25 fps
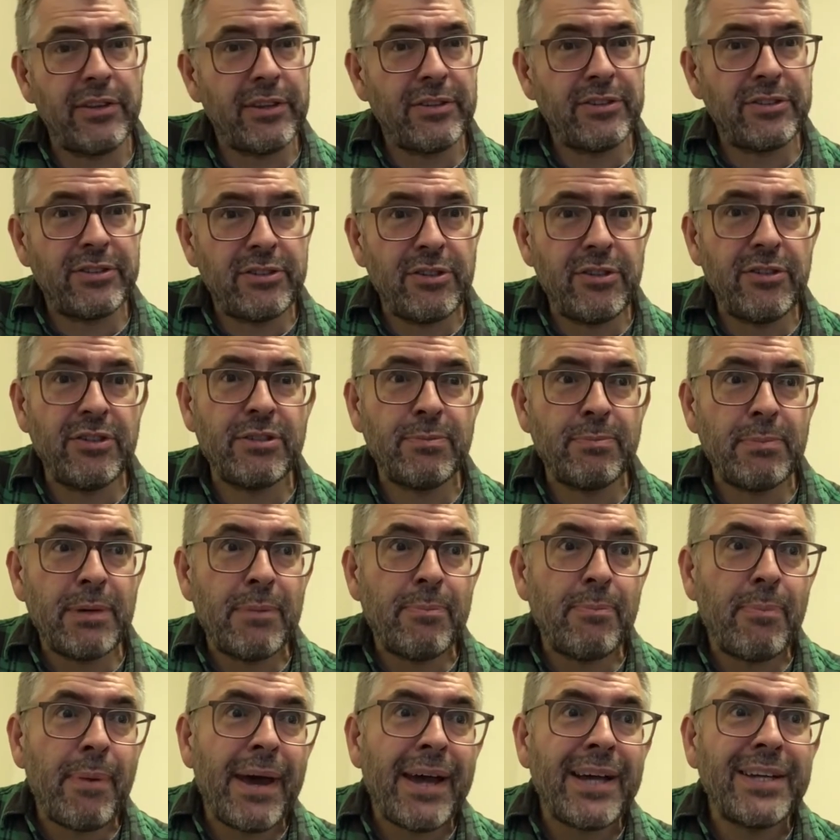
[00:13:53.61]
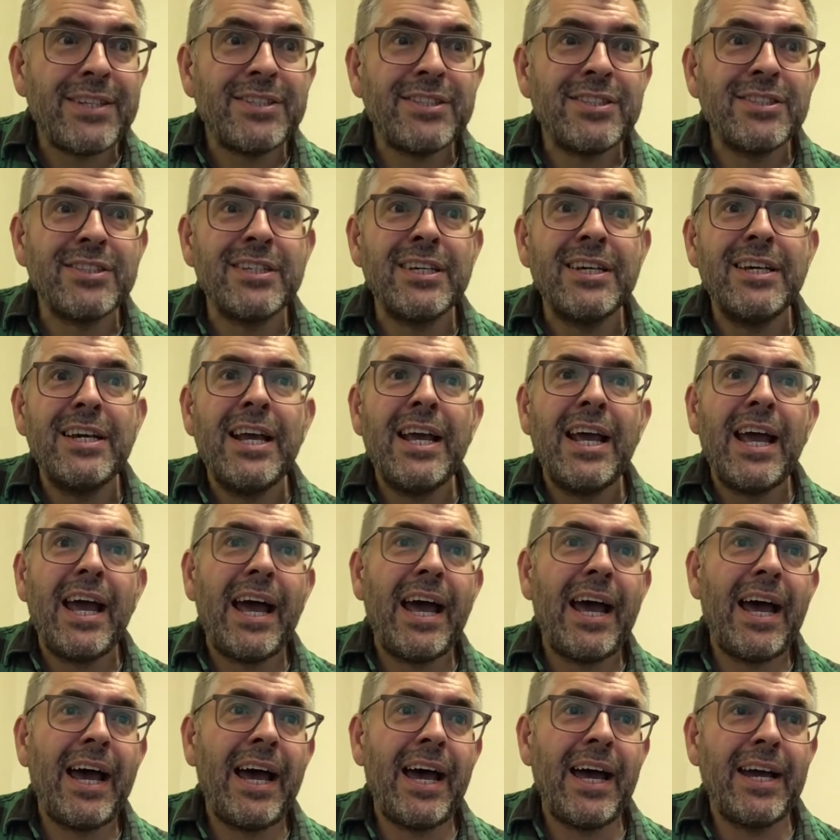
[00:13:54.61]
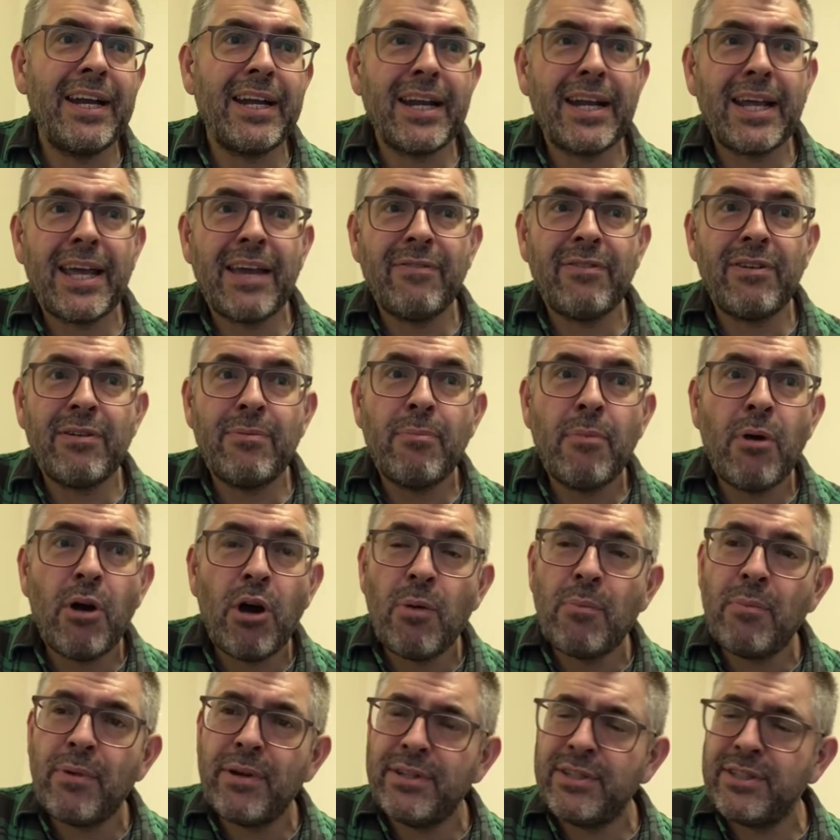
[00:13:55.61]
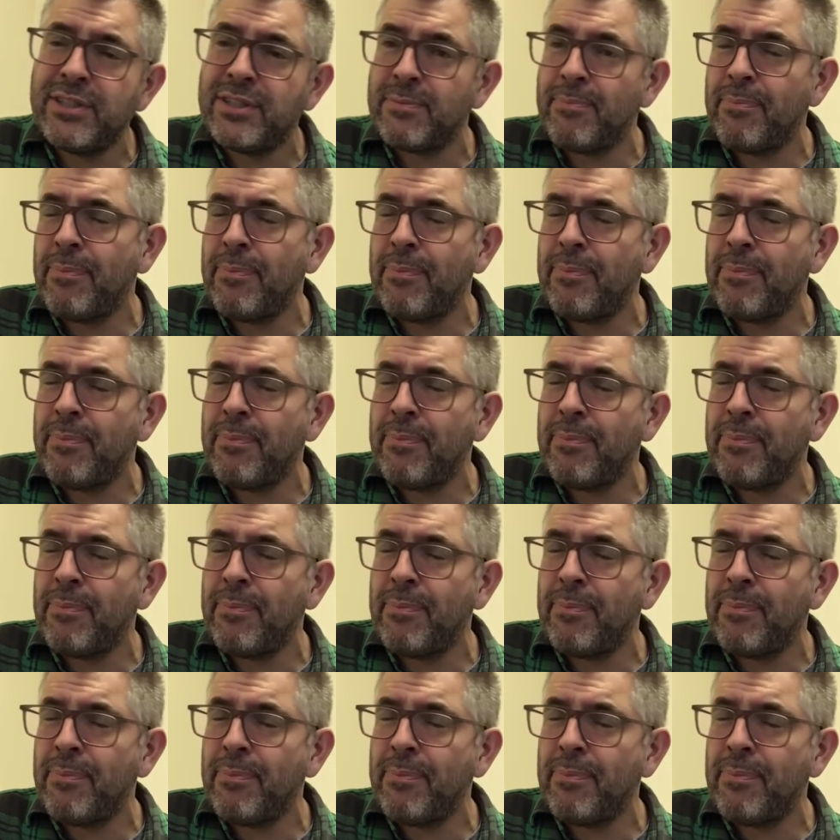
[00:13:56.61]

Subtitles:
that suits me best at a given moment.